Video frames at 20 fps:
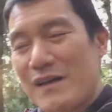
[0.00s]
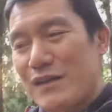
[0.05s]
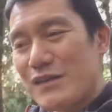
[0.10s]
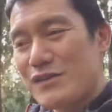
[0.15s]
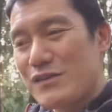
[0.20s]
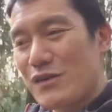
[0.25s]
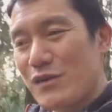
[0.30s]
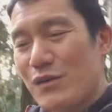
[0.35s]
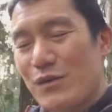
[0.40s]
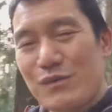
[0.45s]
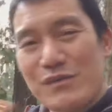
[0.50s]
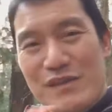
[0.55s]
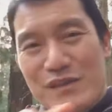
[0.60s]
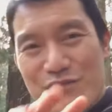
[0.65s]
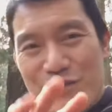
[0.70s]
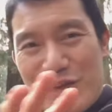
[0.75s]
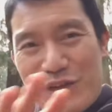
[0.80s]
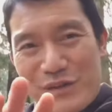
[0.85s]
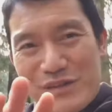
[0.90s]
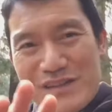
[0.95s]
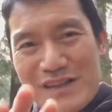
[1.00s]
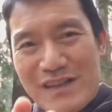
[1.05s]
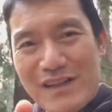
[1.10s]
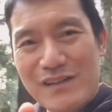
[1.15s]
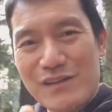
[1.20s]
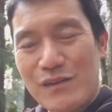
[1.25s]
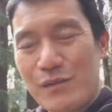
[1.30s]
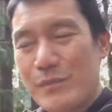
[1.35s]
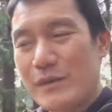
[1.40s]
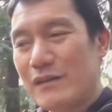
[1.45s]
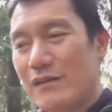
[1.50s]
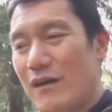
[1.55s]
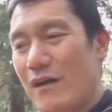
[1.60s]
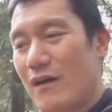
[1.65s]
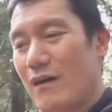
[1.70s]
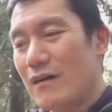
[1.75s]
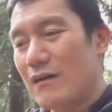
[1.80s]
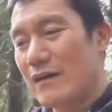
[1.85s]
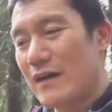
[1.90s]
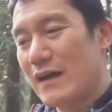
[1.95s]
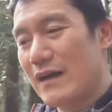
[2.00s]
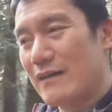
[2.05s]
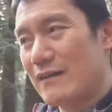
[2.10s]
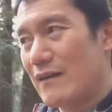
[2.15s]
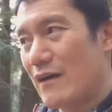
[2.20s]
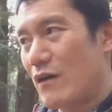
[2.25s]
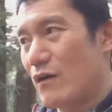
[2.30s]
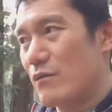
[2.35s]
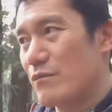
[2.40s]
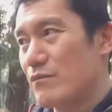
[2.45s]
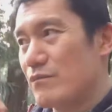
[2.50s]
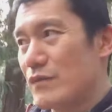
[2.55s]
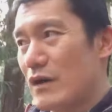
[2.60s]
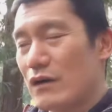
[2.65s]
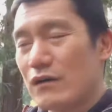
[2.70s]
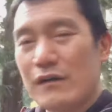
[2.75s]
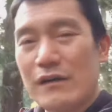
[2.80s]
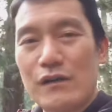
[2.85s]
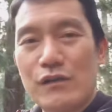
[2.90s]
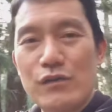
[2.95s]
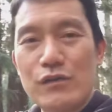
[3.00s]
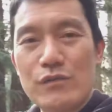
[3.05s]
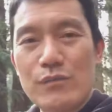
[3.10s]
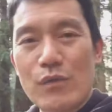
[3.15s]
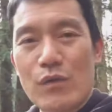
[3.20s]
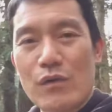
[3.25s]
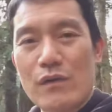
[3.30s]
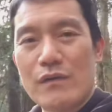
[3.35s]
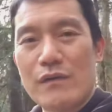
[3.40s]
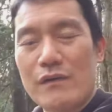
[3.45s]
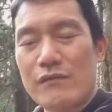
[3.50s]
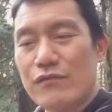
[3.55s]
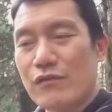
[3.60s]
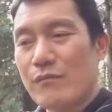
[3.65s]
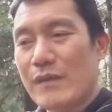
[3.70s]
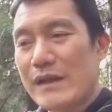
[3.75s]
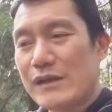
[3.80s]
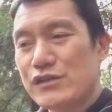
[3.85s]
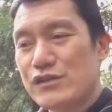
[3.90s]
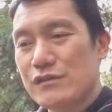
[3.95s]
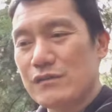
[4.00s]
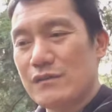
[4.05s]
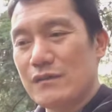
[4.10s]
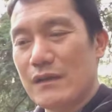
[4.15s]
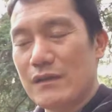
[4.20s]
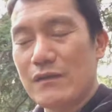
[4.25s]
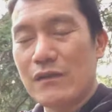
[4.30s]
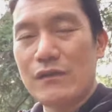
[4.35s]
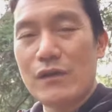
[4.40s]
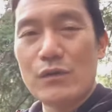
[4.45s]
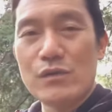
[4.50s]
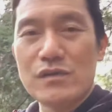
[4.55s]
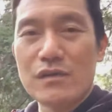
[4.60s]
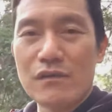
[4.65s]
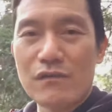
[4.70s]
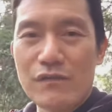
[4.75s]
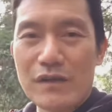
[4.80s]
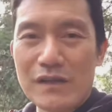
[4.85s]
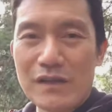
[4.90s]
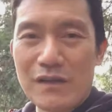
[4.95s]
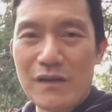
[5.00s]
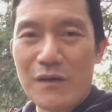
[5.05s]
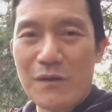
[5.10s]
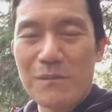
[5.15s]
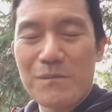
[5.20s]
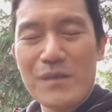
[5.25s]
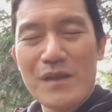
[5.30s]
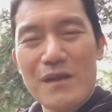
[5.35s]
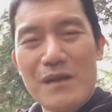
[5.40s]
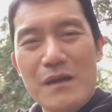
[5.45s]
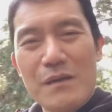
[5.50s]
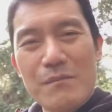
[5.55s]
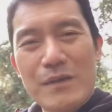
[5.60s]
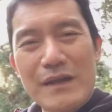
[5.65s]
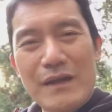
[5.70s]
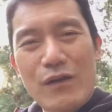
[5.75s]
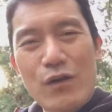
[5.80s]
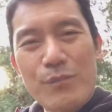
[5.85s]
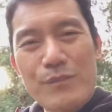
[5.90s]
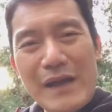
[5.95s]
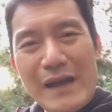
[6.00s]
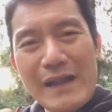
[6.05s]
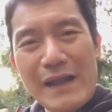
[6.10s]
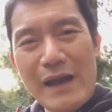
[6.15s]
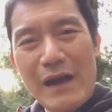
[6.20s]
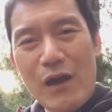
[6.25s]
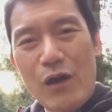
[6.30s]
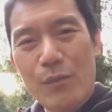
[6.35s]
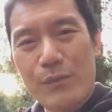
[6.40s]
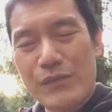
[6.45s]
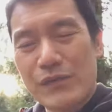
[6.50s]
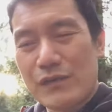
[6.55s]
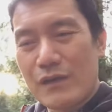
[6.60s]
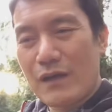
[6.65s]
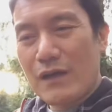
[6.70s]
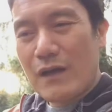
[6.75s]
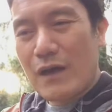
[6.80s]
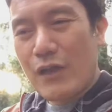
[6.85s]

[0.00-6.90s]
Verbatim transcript: So this video is getting a little bit long, and I'll I'll include more information in the notes of the video. But I hope that helps.